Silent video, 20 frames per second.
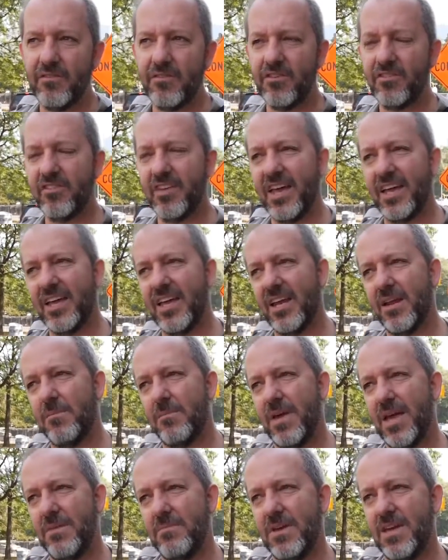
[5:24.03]
of a second
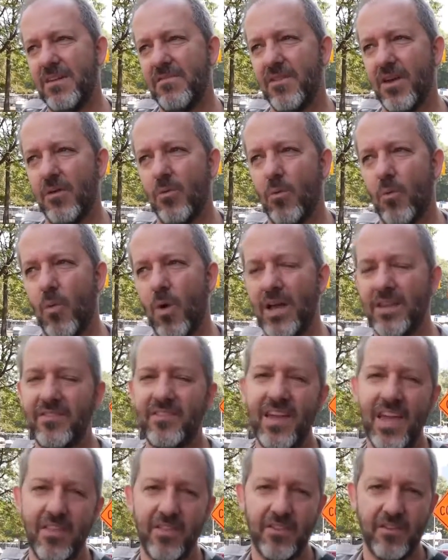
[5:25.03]
and maybe even
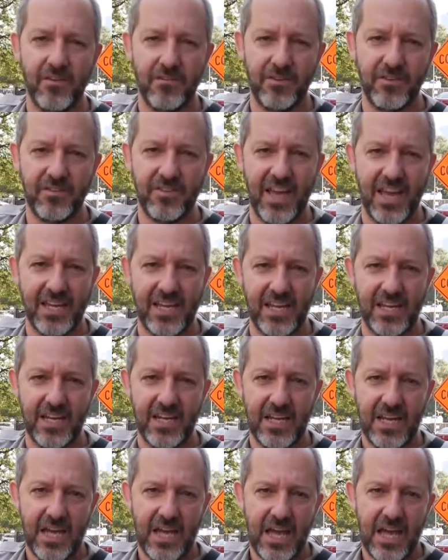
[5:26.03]
1/10th of a second